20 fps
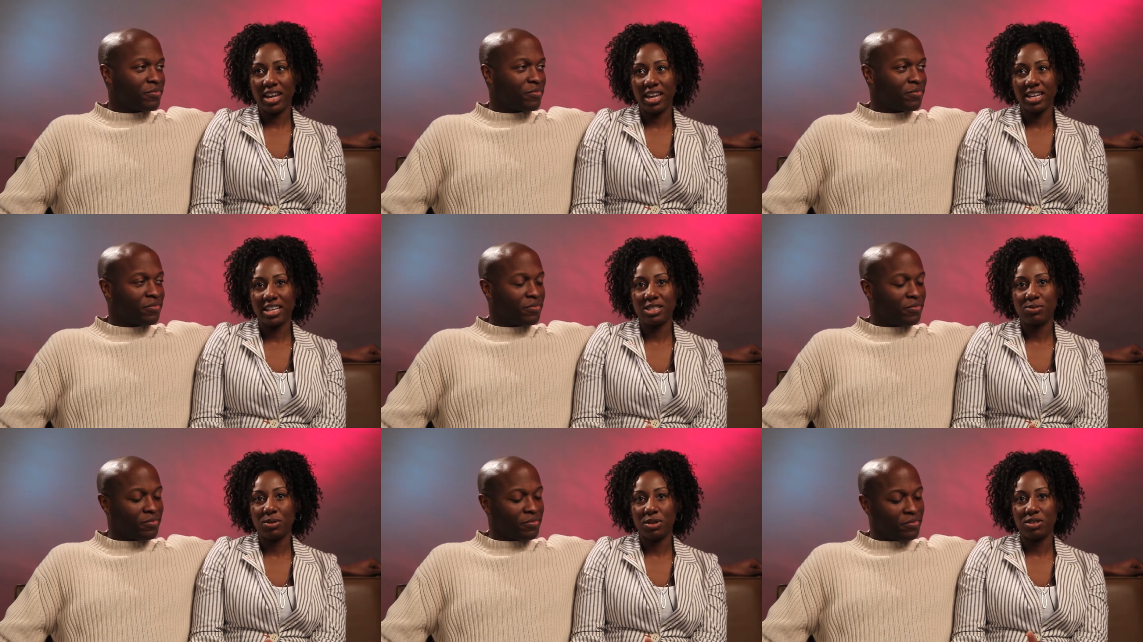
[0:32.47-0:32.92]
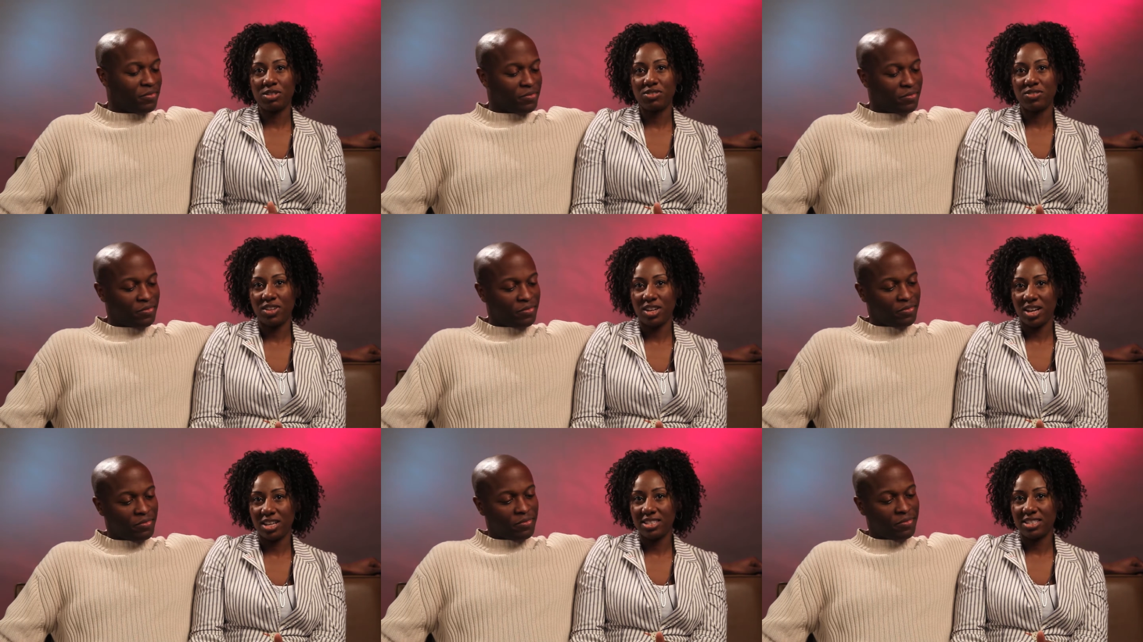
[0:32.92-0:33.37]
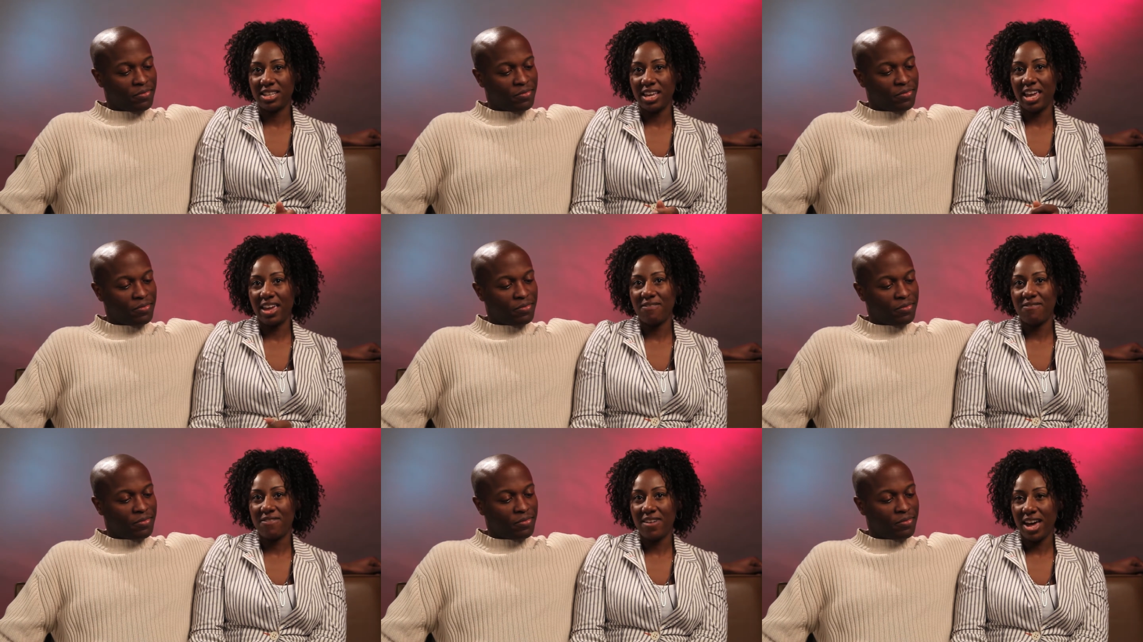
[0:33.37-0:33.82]
Speaker 1: and his brother's
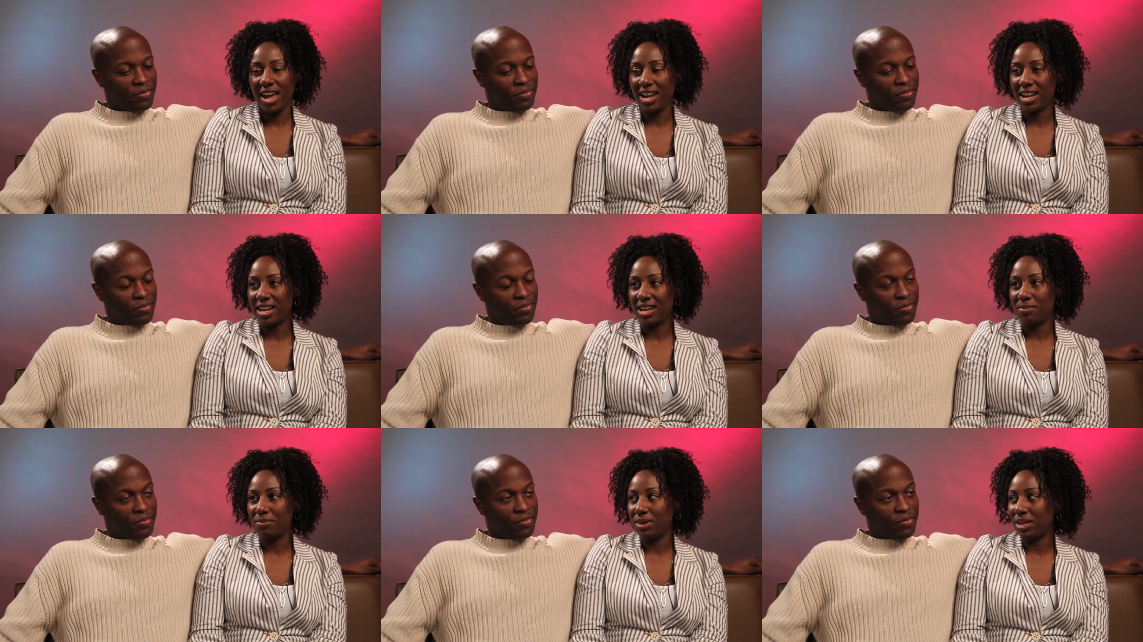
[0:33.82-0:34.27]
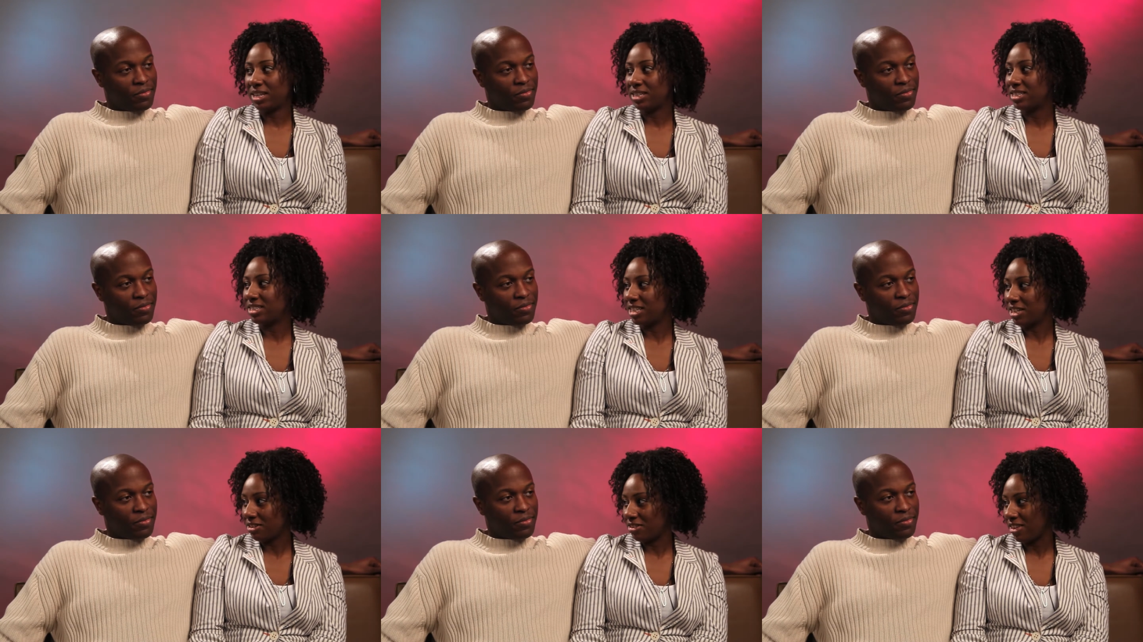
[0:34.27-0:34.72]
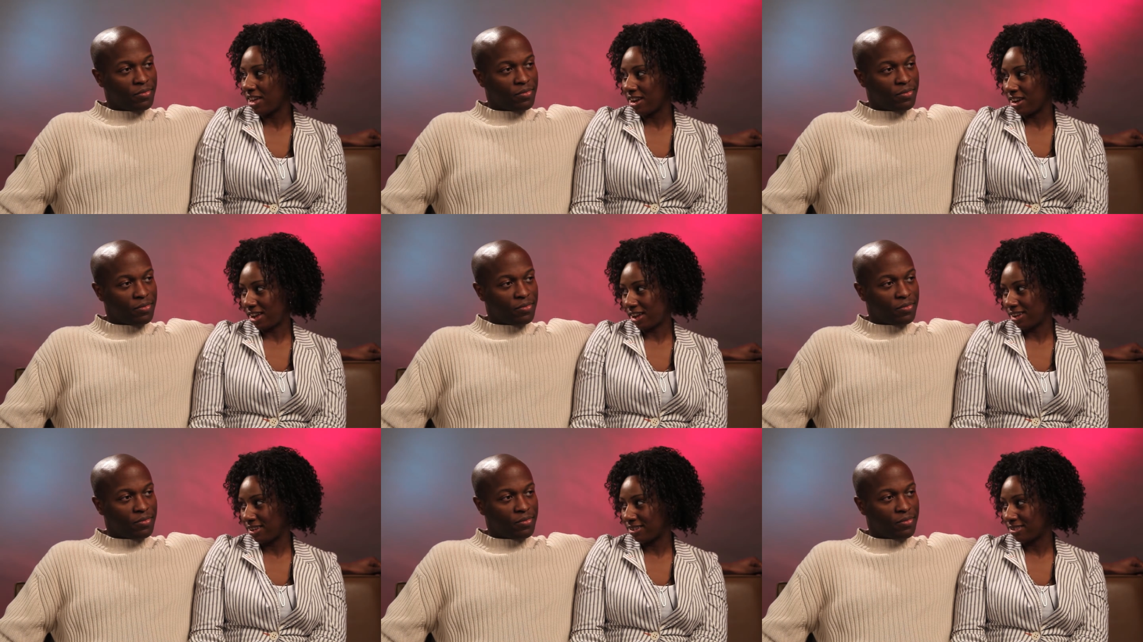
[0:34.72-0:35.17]
fiance invited me to dinner that
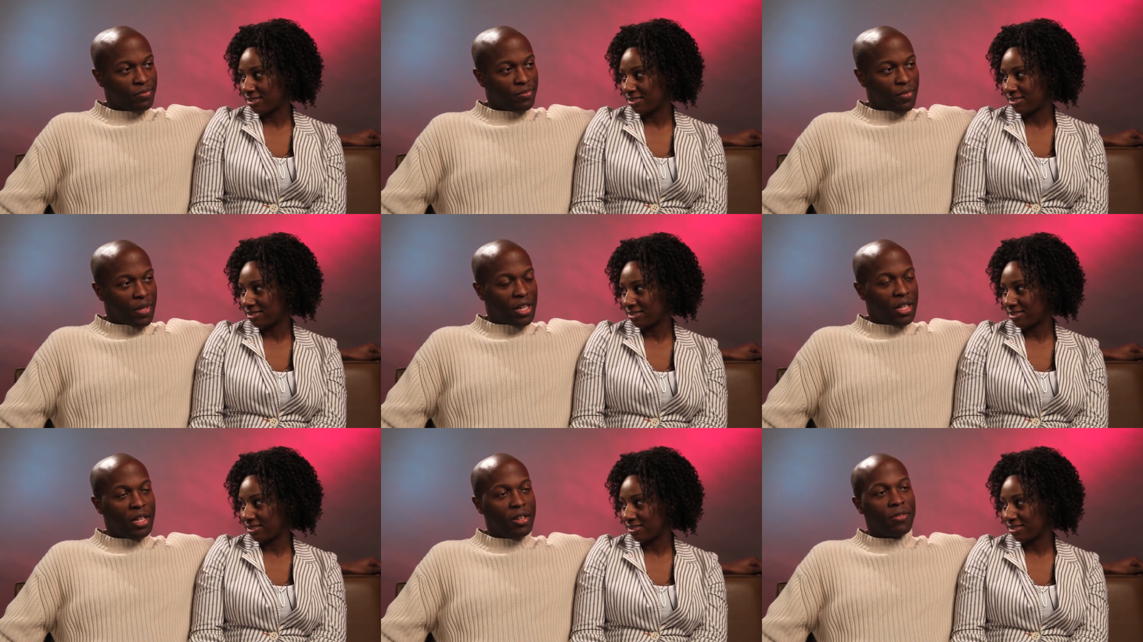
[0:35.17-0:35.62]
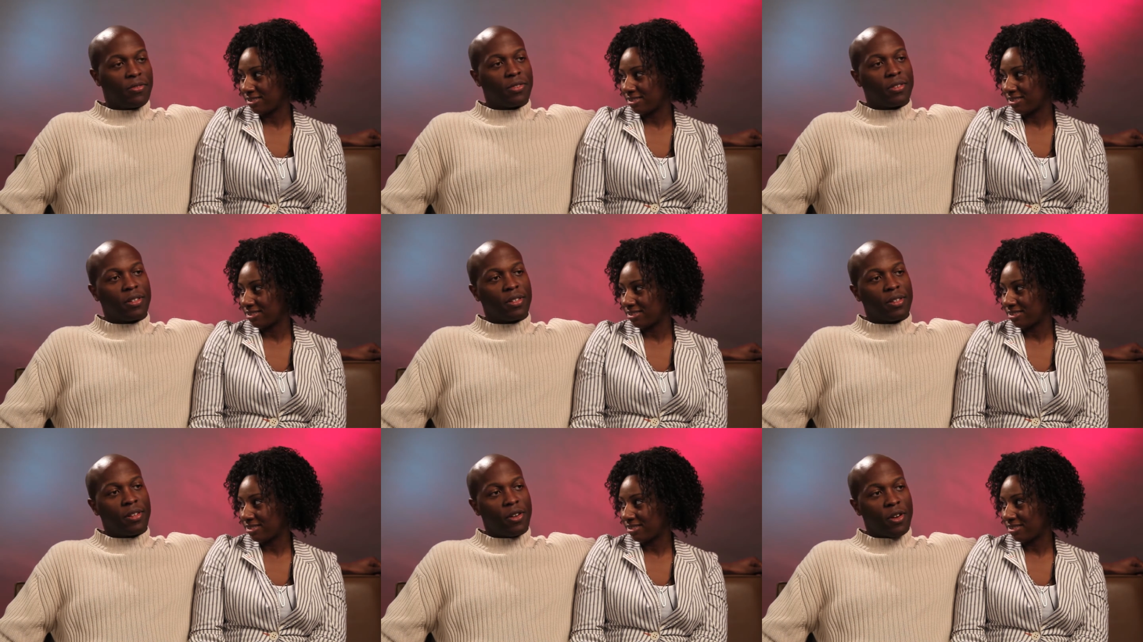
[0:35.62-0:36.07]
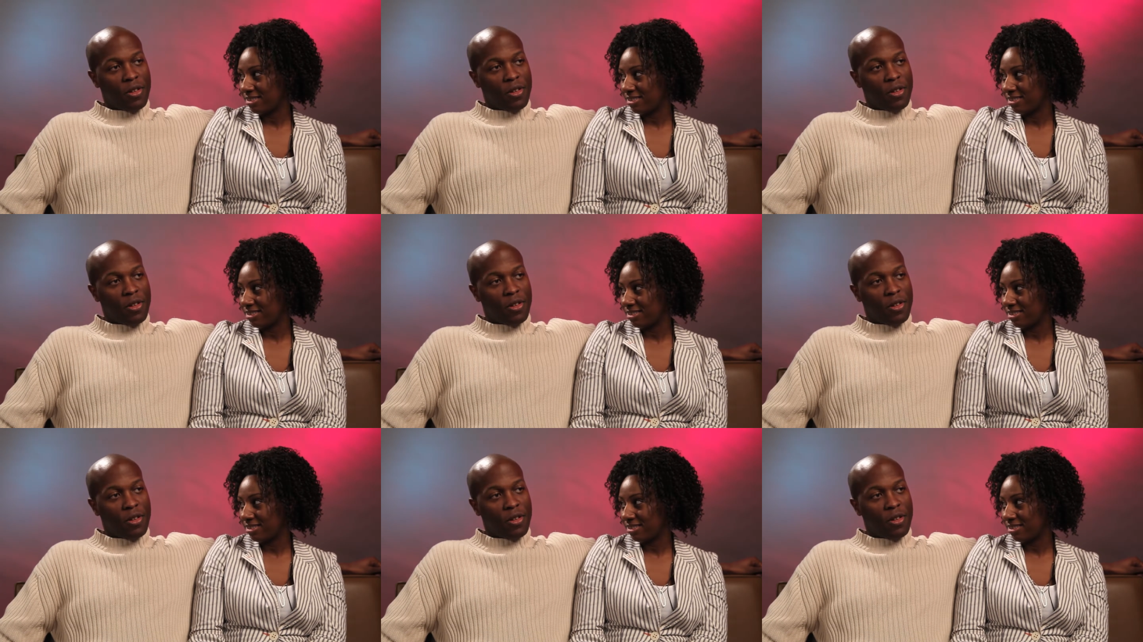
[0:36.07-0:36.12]
night.
Speaker 2: They live in